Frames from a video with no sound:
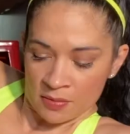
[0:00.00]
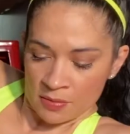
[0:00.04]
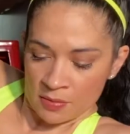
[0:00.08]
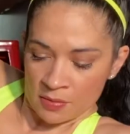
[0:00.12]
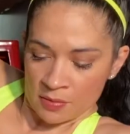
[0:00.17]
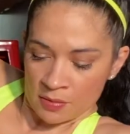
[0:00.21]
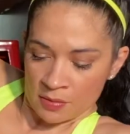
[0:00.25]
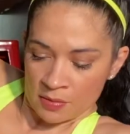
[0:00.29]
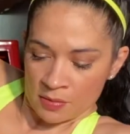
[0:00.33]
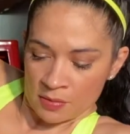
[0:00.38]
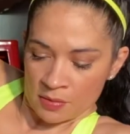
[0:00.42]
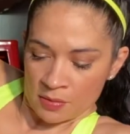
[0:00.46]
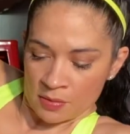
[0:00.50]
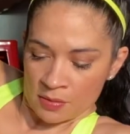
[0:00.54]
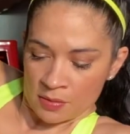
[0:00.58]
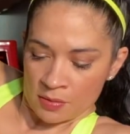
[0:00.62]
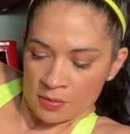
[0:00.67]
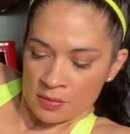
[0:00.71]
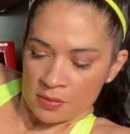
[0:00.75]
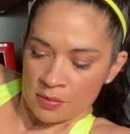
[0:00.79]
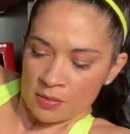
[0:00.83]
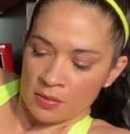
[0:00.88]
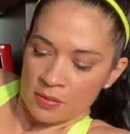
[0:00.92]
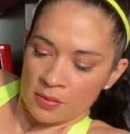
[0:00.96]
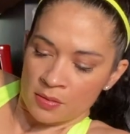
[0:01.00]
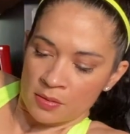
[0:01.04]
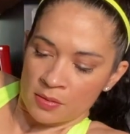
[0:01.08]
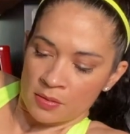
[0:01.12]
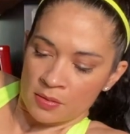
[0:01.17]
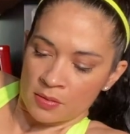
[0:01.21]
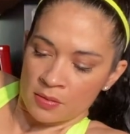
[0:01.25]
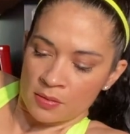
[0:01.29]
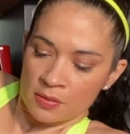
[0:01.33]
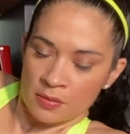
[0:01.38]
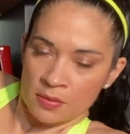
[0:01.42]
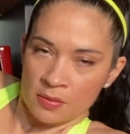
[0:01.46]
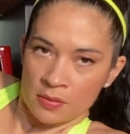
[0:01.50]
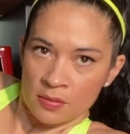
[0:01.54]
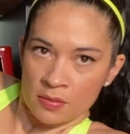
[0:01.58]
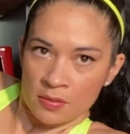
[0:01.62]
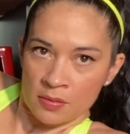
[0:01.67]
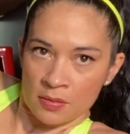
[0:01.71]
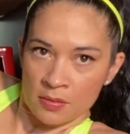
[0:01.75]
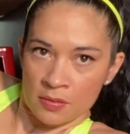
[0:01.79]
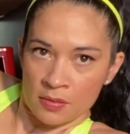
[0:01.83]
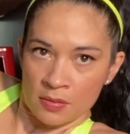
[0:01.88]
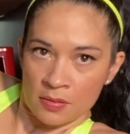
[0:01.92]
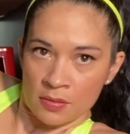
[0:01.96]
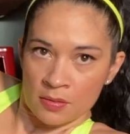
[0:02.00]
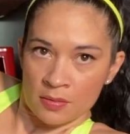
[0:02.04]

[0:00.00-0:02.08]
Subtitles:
Nothing is said.